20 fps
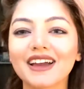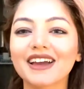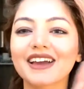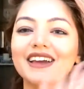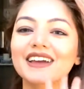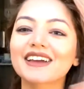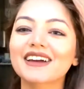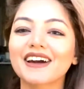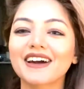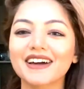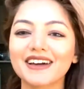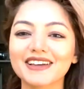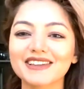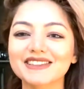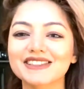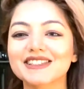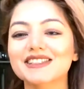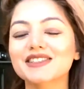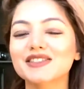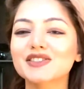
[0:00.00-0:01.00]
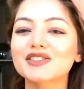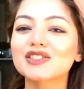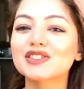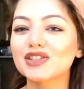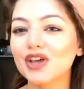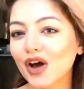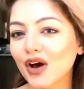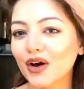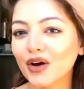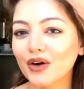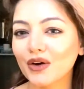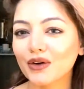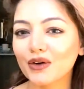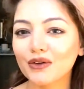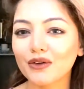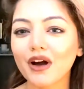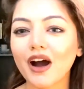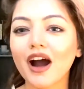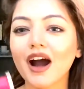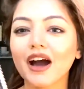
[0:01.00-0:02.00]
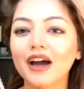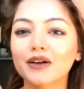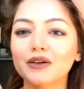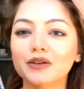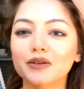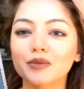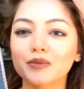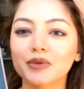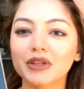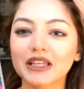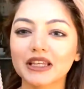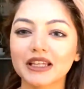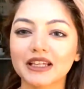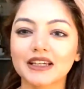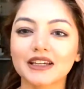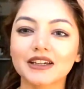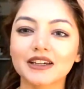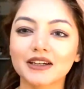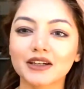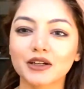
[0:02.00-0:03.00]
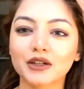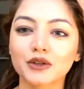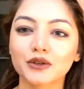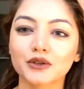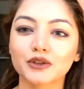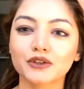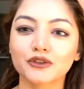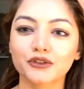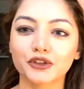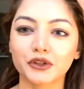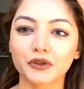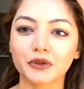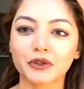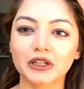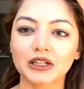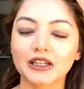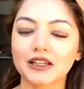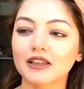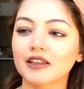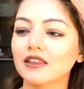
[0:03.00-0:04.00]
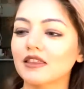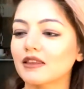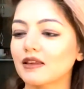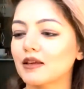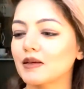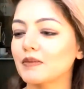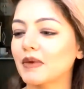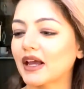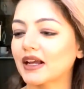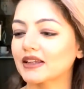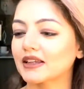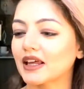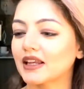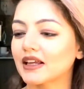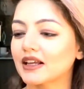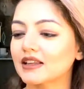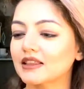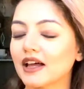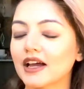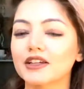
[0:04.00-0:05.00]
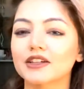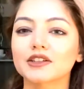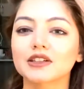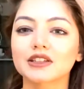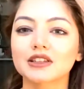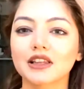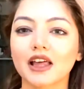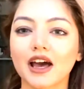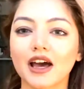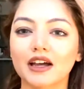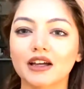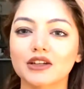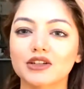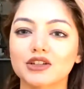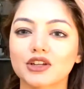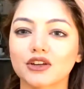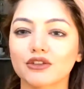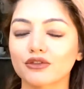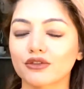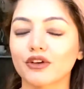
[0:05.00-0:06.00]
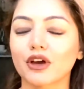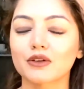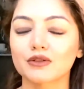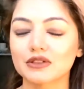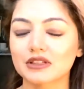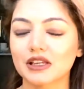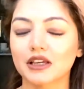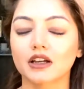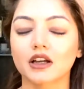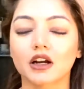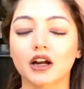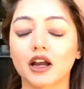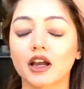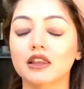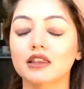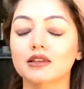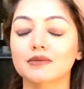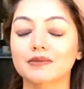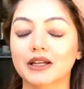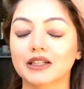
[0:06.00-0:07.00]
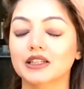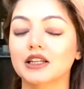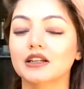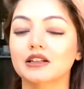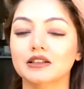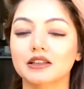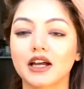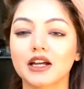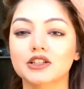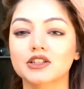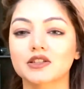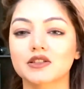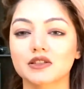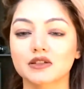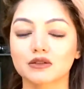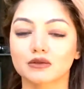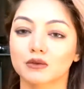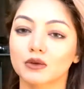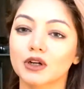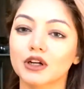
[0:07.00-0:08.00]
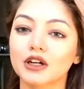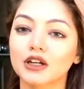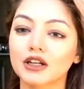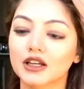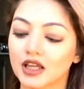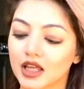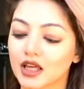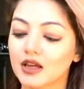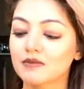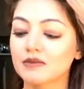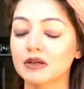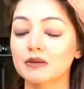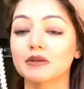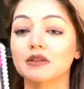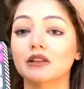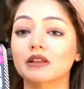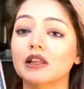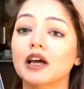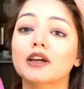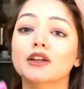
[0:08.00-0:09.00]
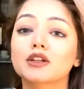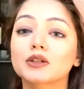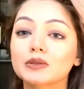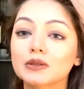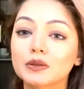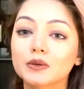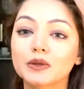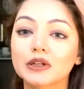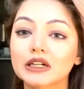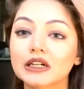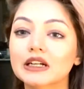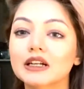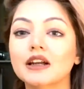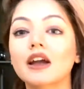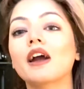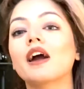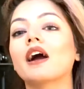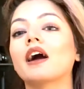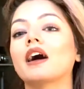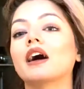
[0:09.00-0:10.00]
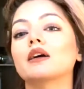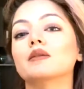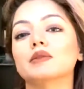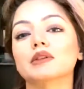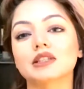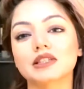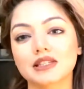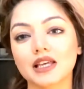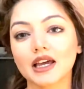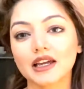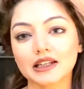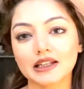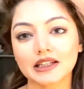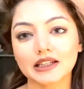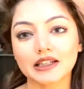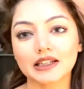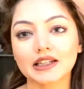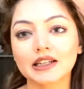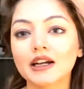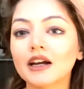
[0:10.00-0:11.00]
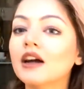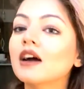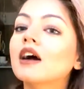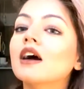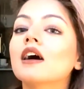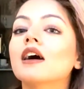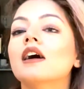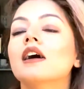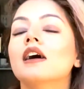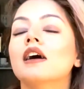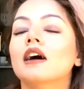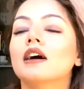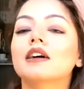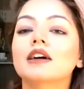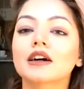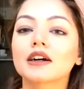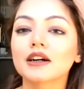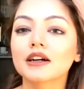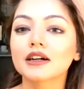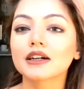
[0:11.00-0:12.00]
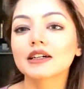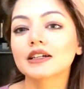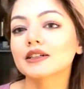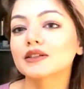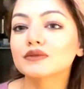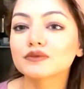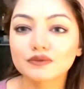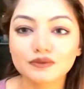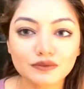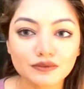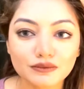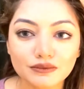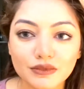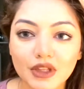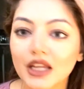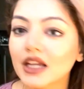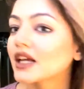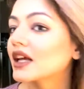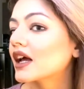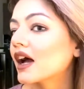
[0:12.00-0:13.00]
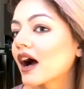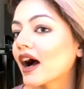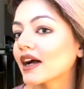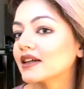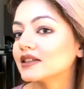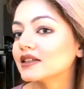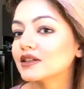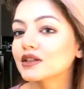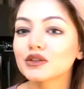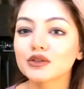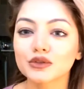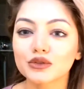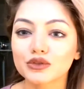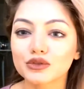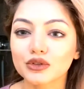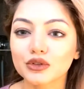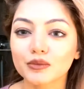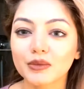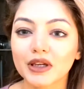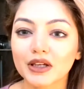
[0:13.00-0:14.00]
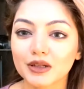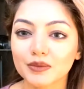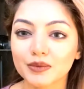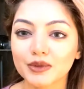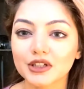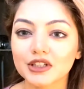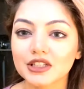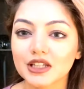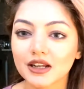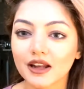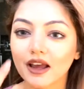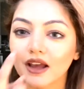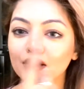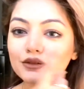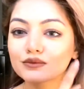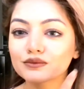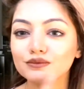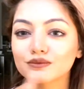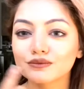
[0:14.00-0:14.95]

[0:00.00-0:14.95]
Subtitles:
Hey guys, so I will be reviewing the magnetic liner and lash. I was like, all right, the magnetic lashes didn't work, maybe the liner will work. I'm excited. I did a neutral makeup look today.